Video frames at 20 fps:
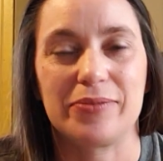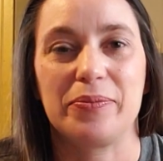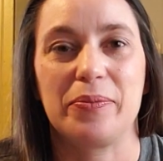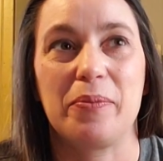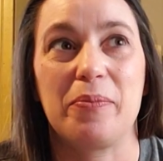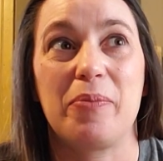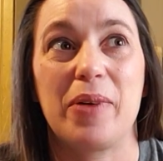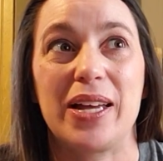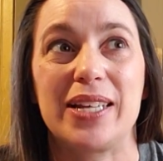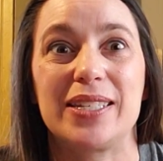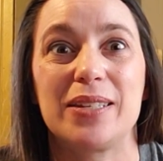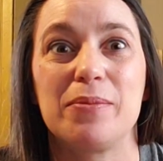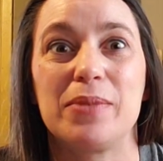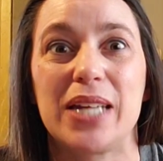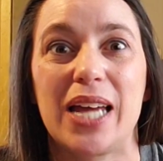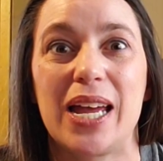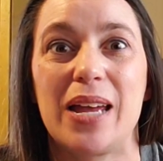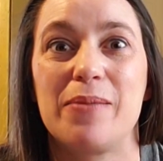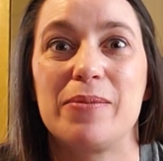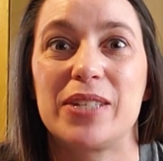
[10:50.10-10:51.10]
but
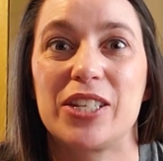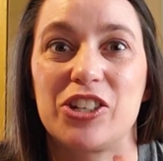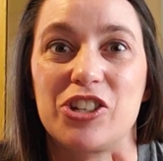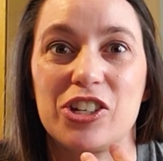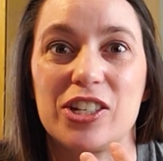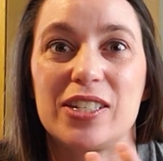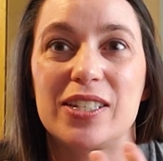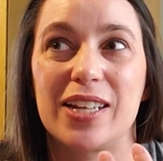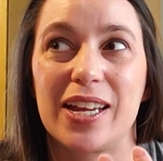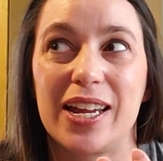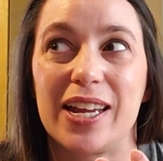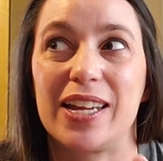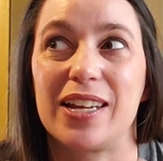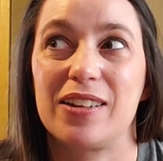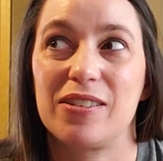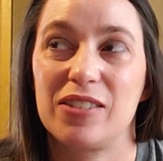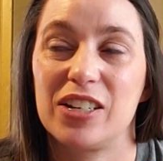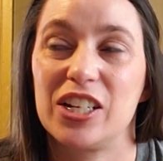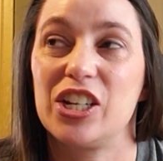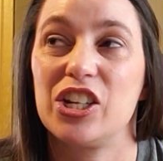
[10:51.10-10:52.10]
sometimes it's just
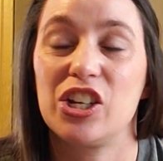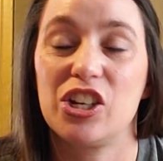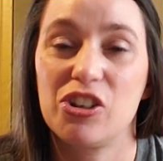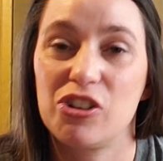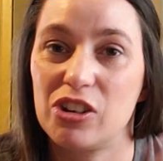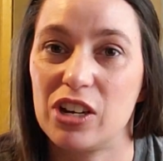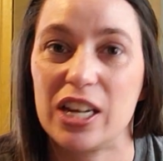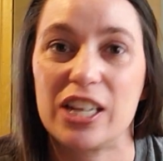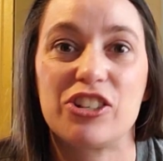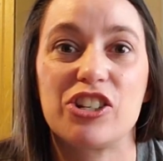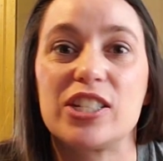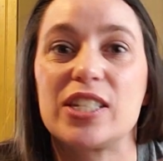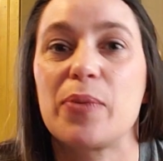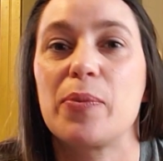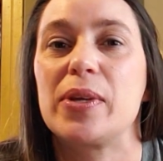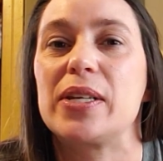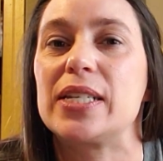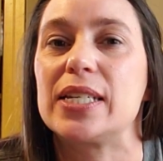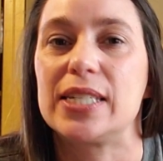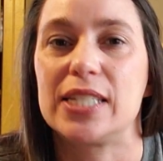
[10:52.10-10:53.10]
it's just
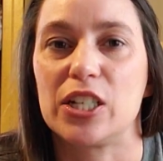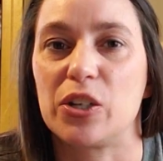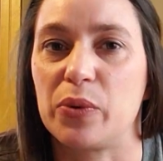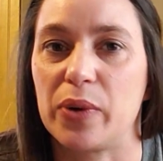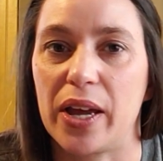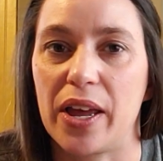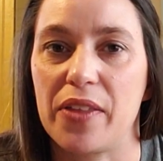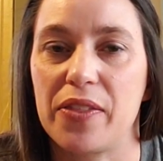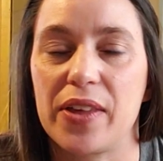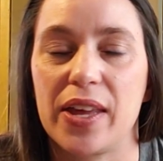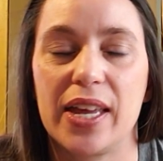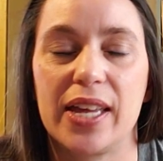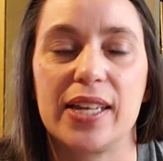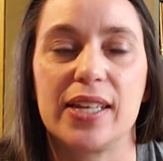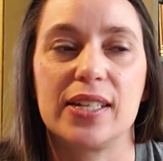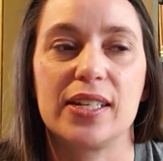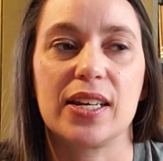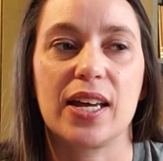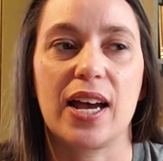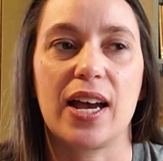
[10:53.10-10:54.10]
something to deal with.
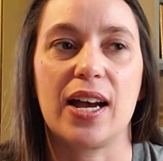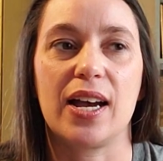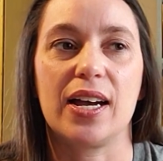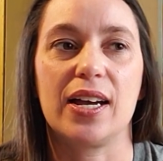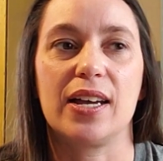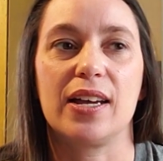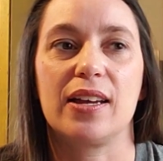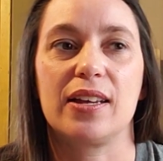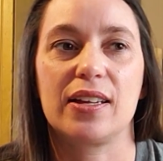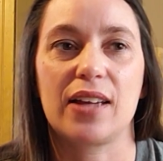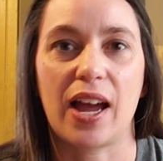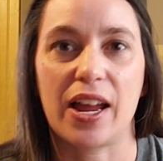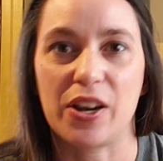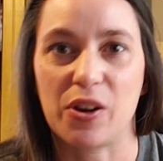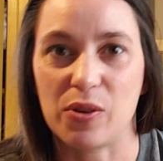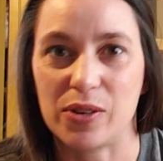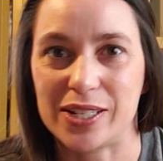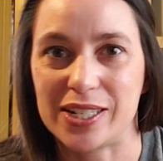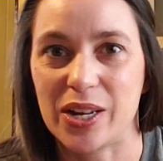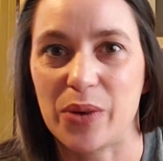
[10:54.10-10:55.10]
And I
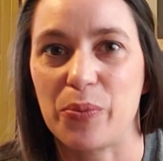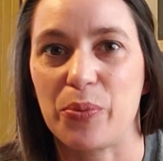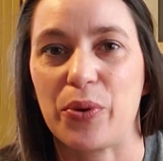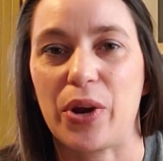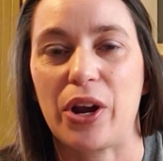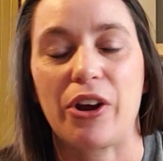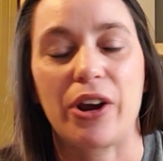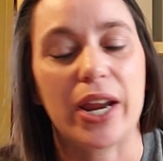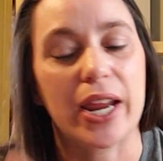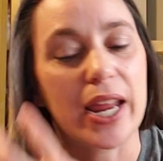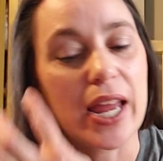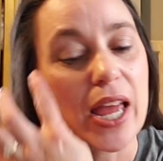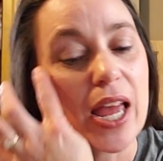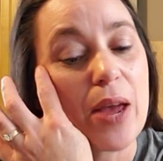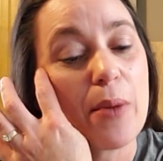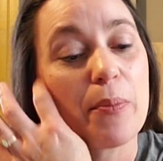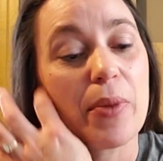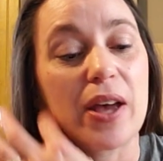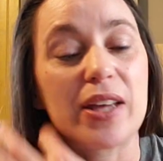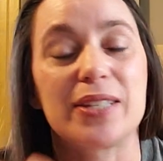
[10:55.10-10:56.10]
know it's temporary,
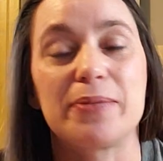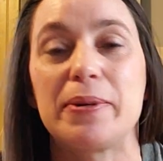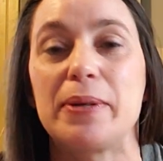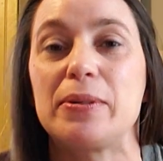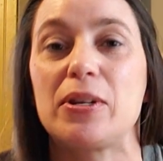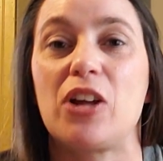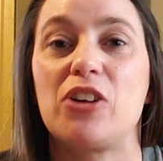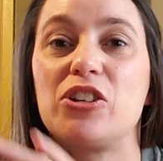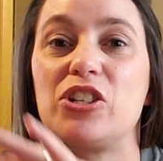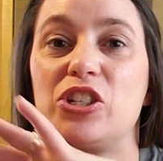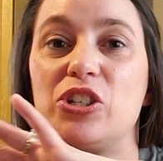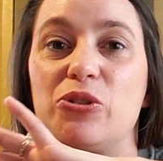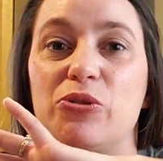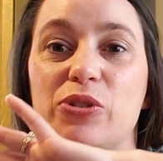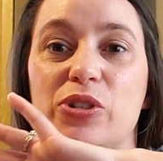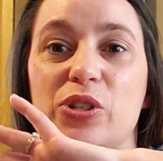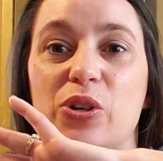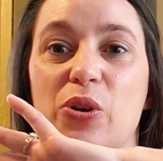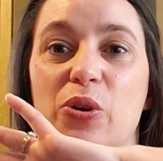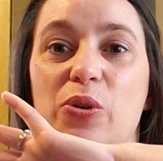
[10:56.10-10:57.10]
but sometimes I'll just
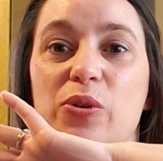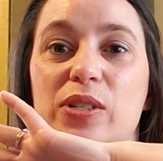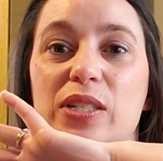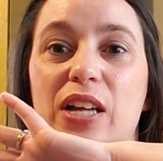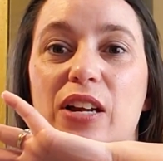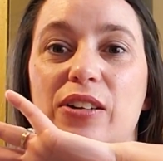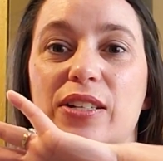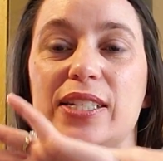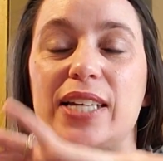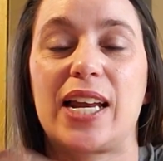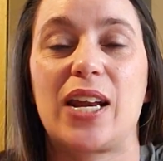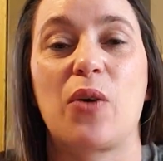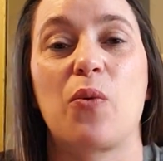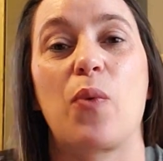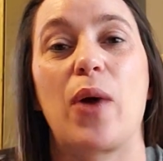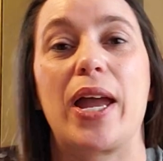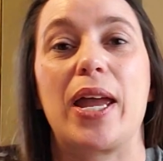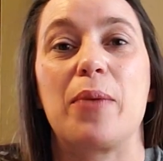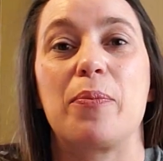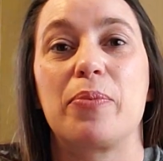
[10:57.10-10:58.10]
use those and I'll just kind of
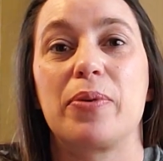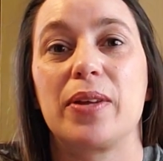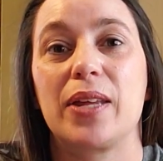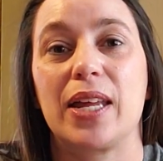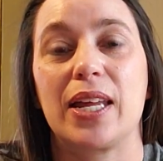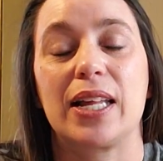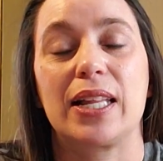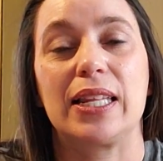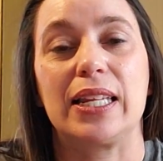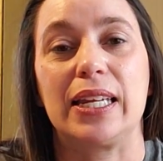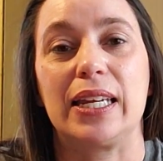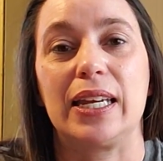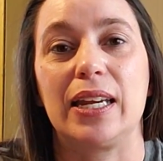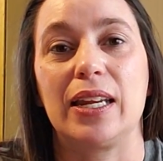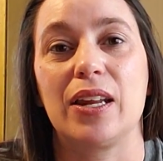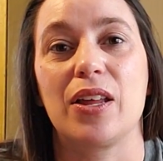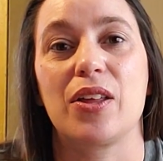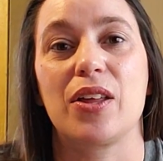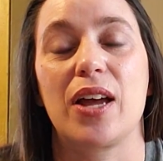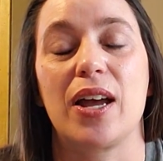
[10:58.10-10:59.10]
wipe and
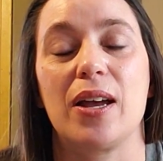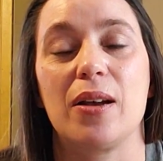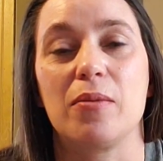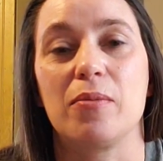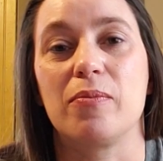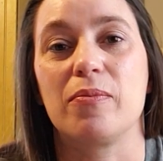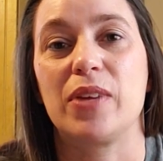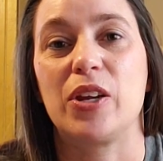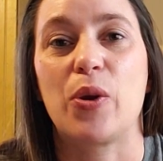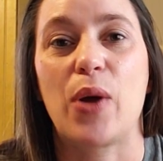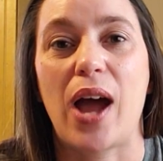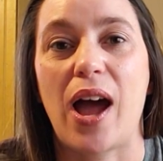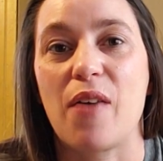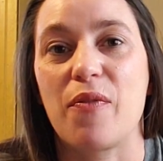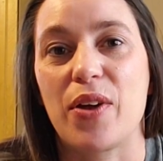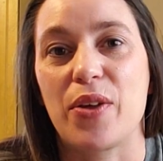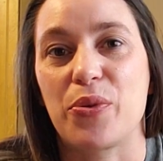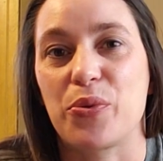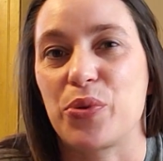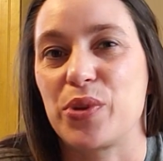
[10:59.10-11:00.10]
clean,
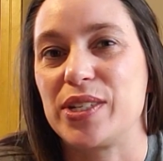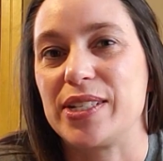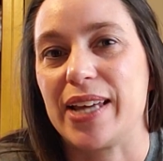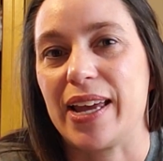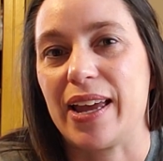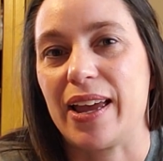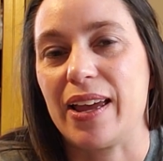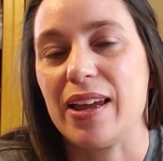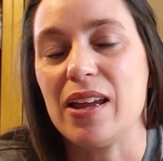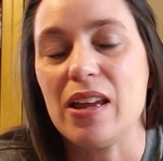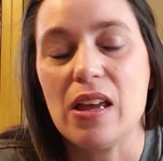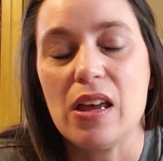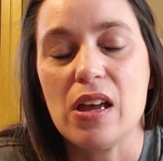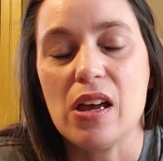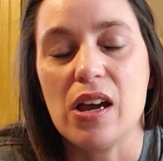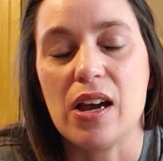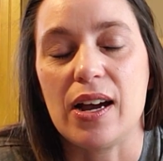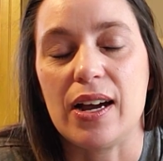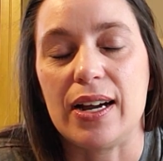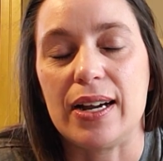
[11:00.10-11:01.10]
halfway through the day
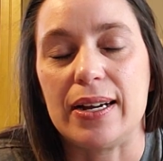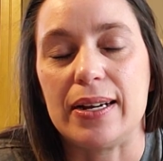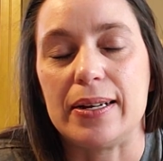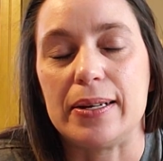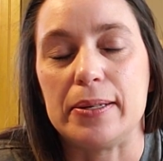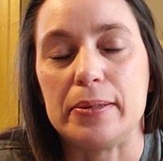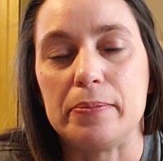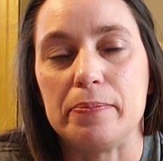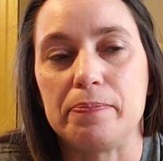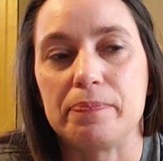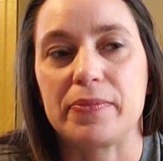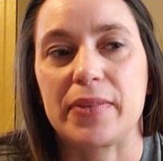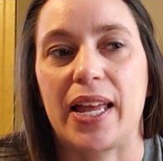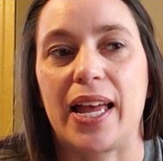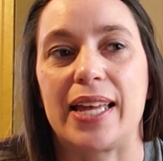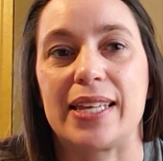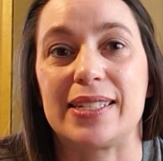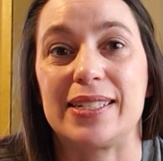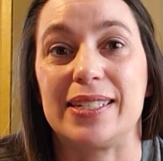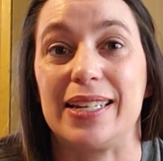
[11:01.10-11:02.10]

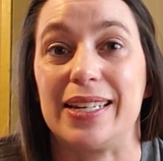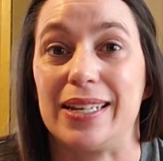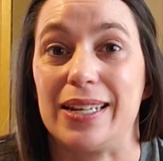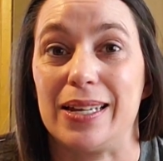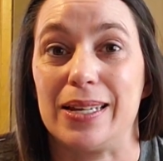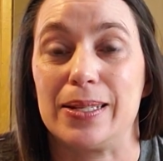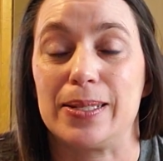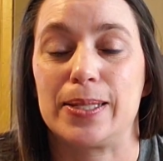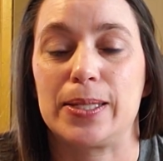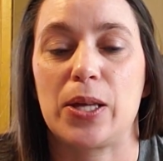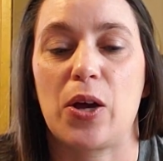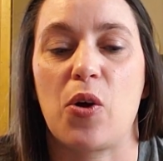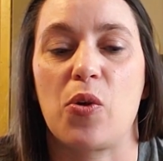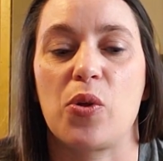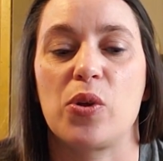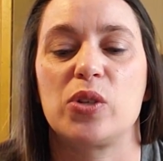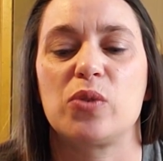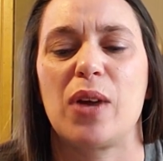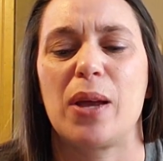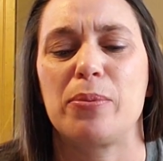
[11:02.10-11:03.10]
as needed. So
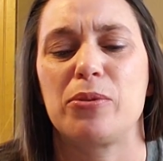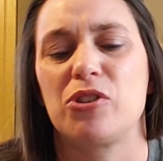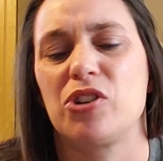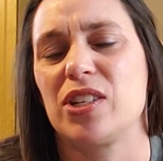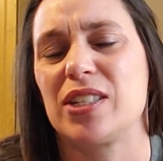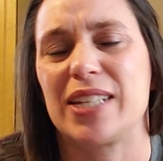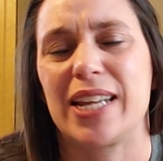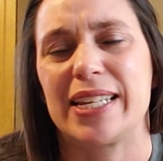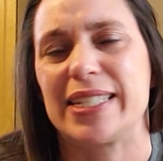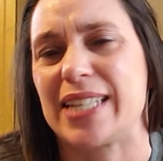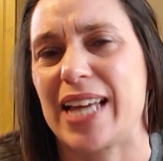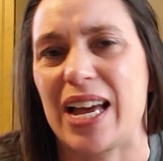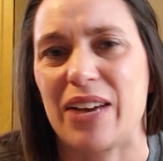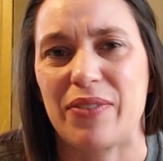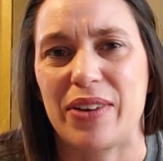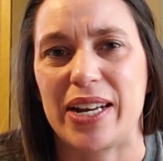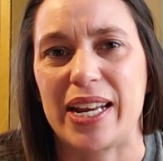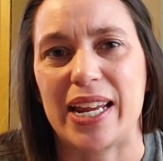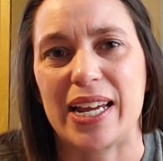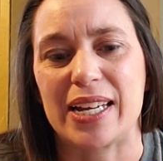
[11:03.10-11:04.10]
those wipes are just nice to have
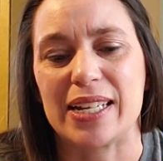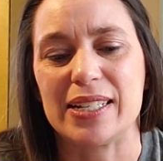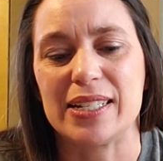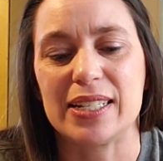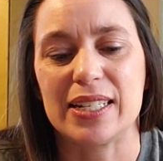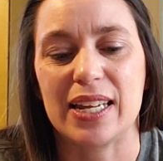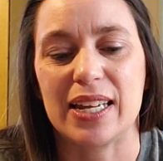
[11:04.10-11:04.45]
on hand,